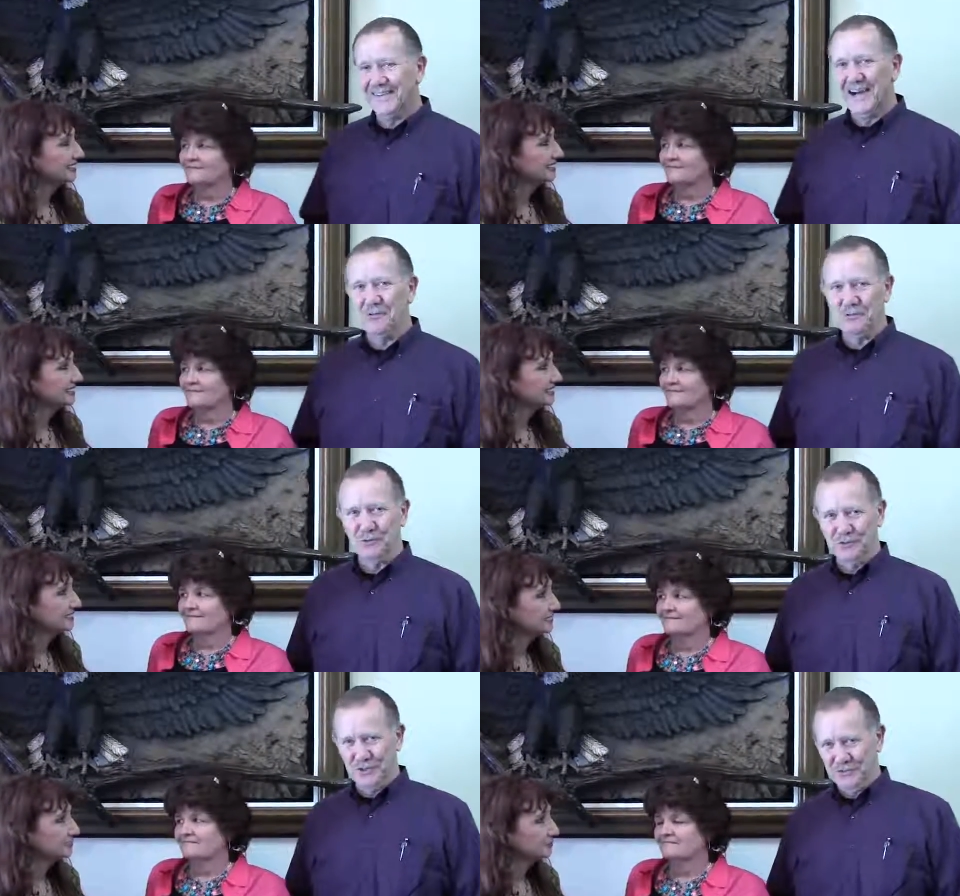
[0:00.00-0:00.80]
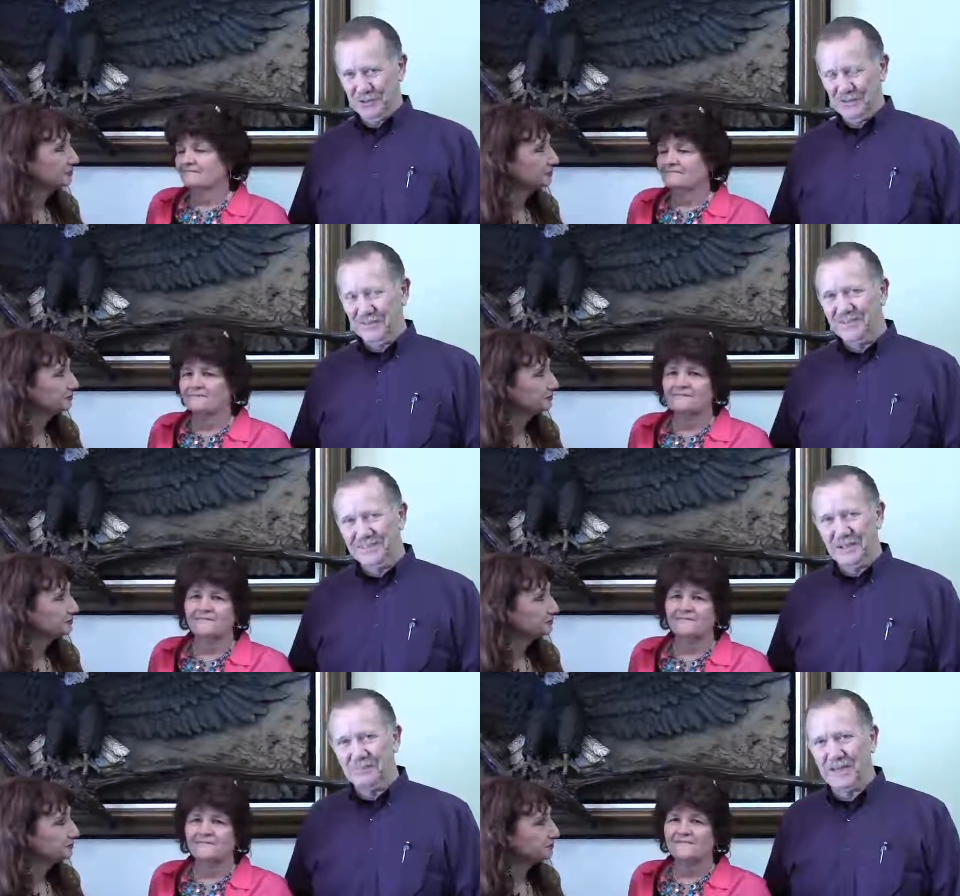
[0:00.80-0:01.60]
Speaker 1: I was
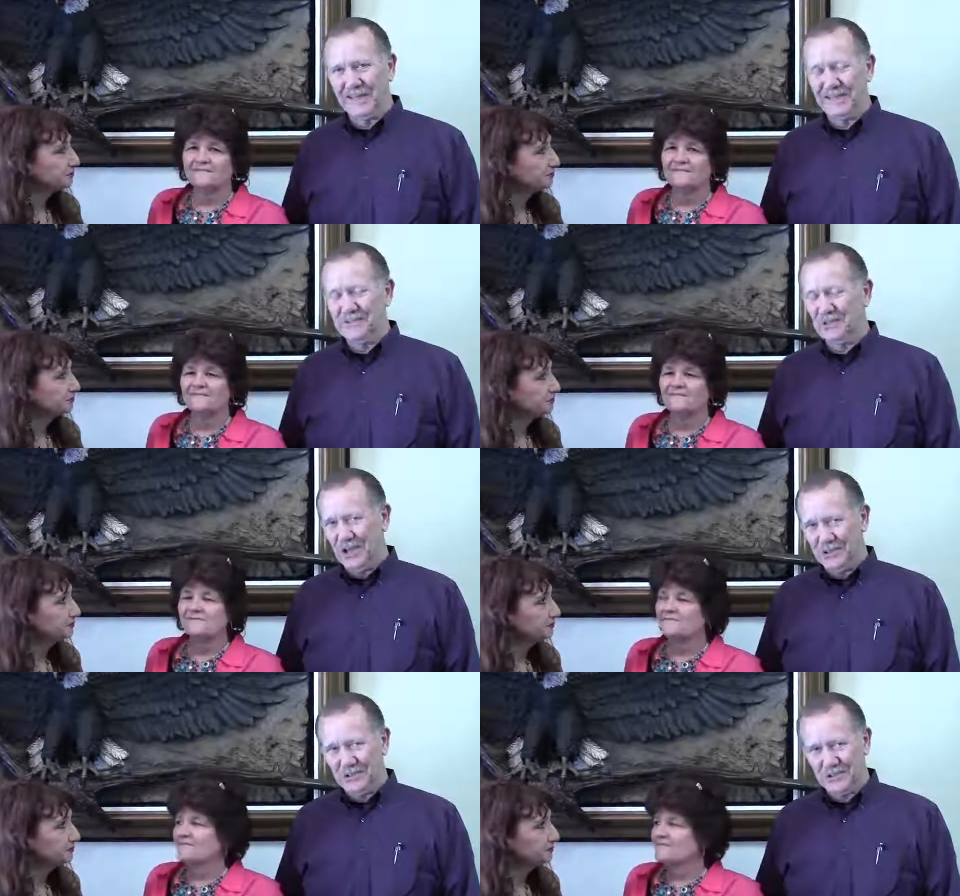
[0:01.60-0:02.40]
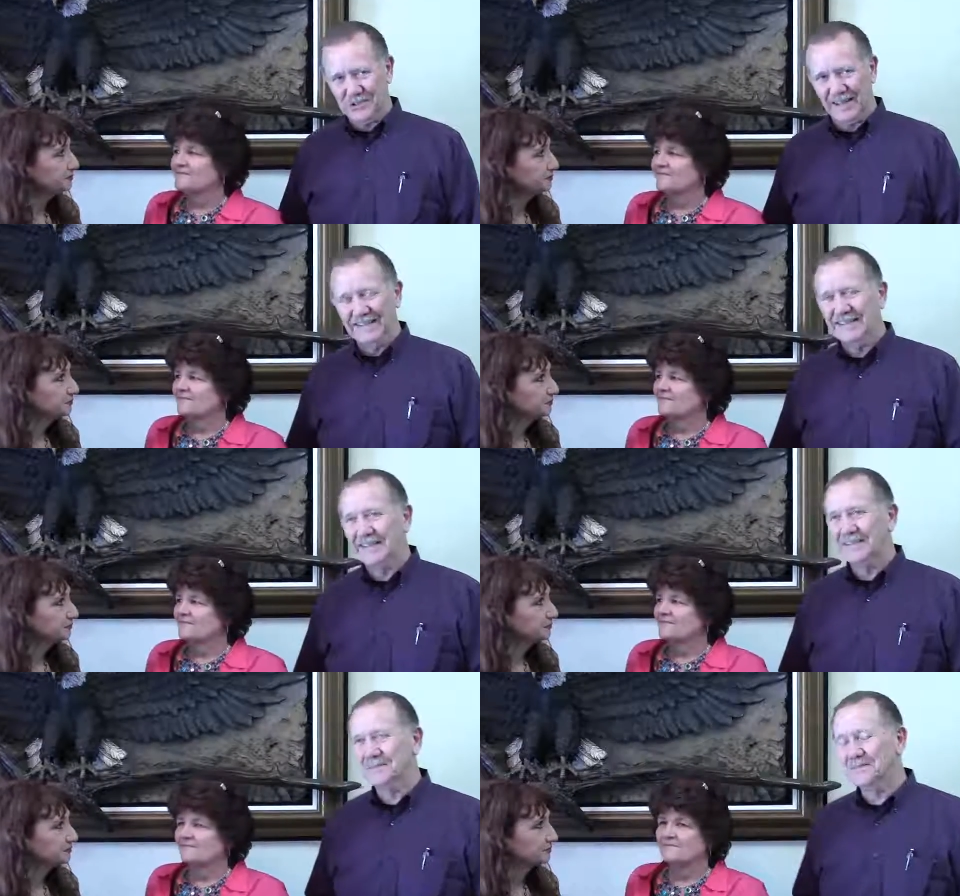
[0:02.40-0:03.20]
resistant, didn't make any changes, and
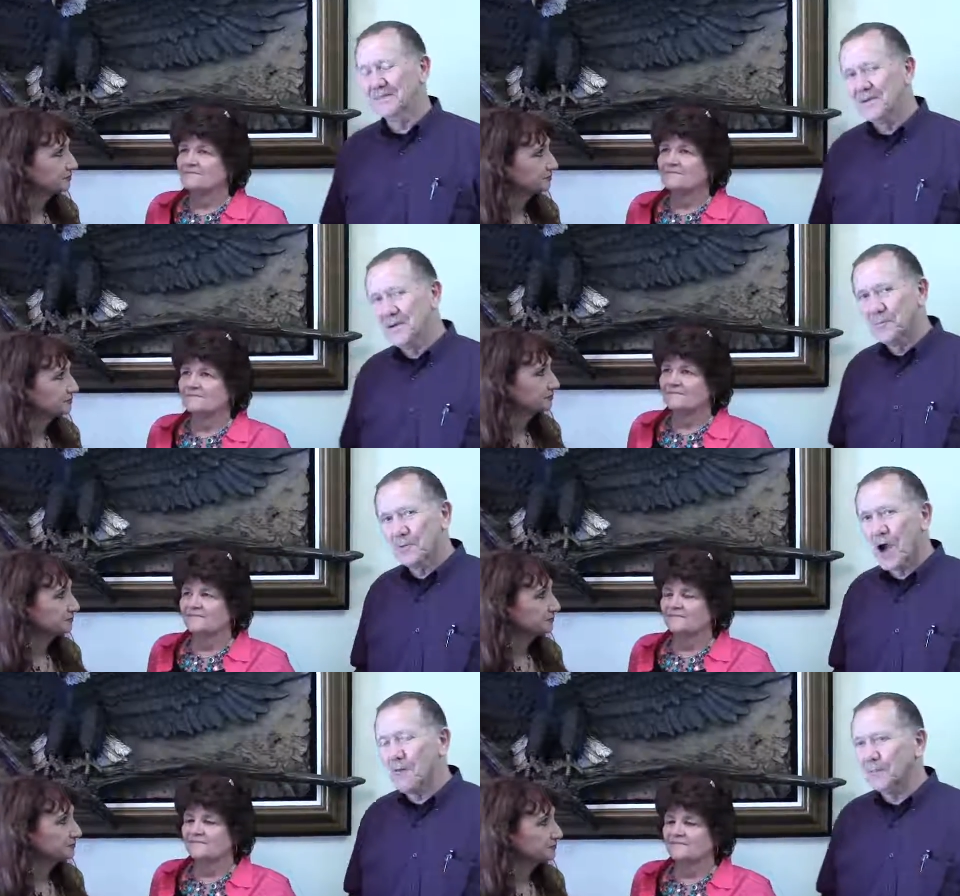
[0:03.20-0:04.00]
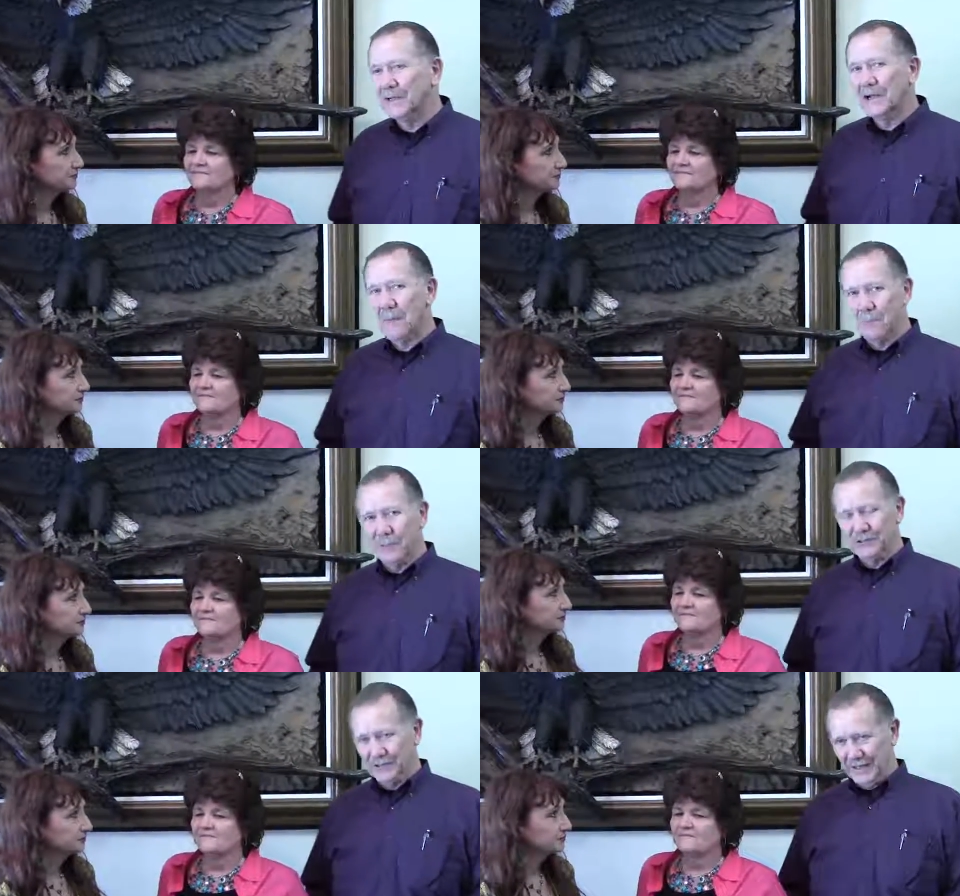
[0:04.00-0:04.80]
then probably a couple
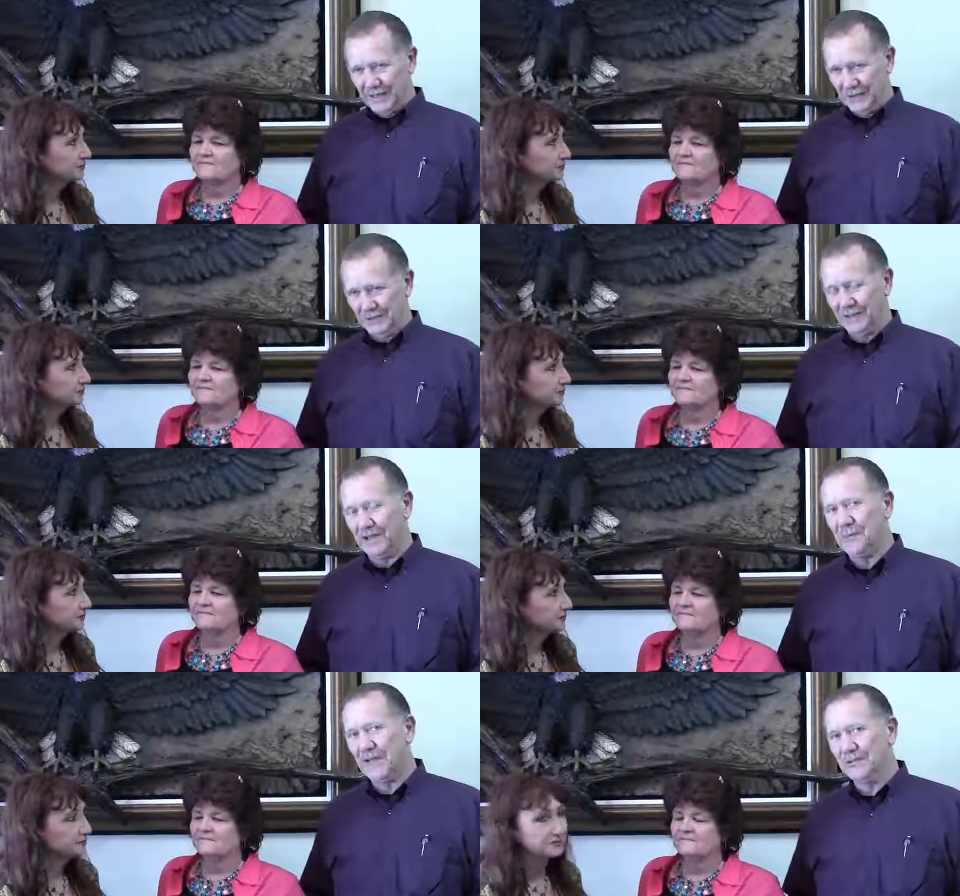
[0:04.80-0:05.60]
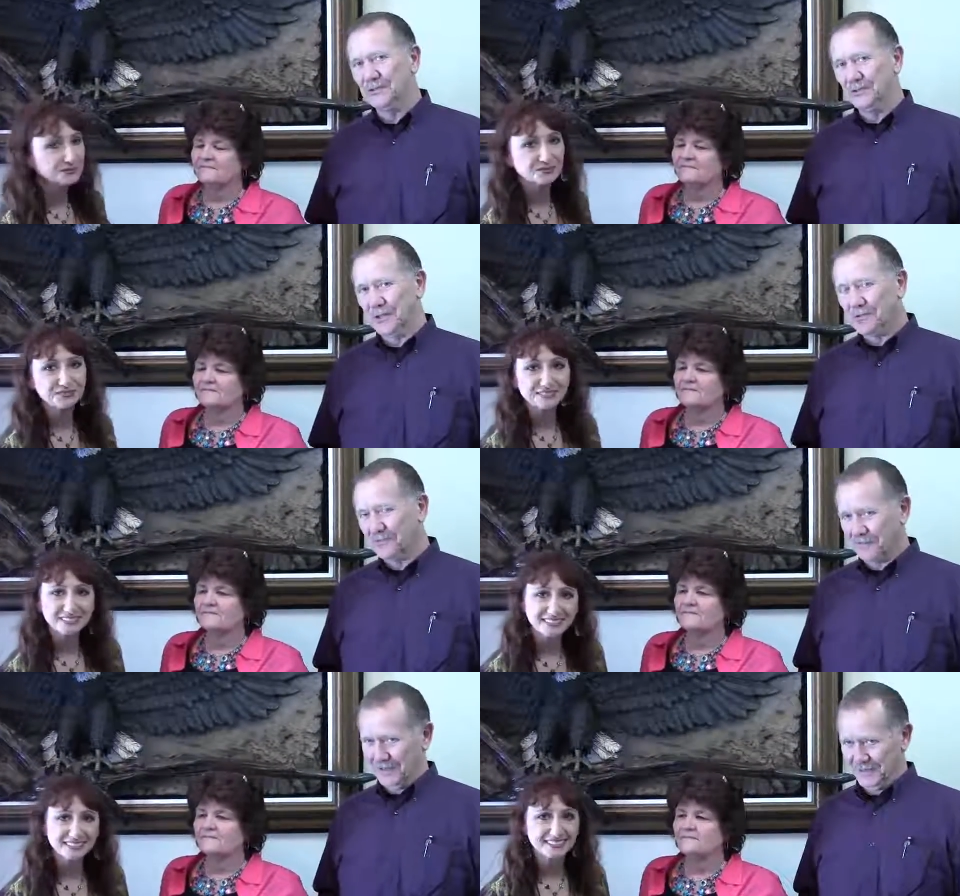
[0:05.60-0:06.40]
months later, I ran into another
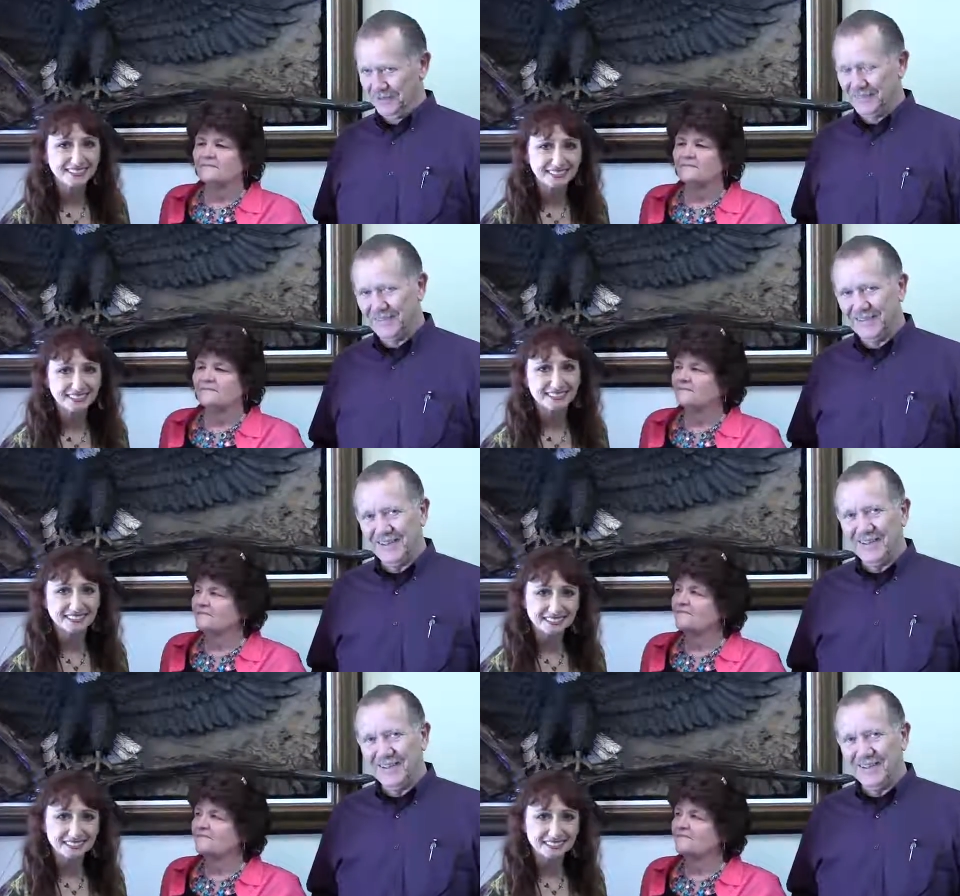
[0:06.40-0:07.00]
fellow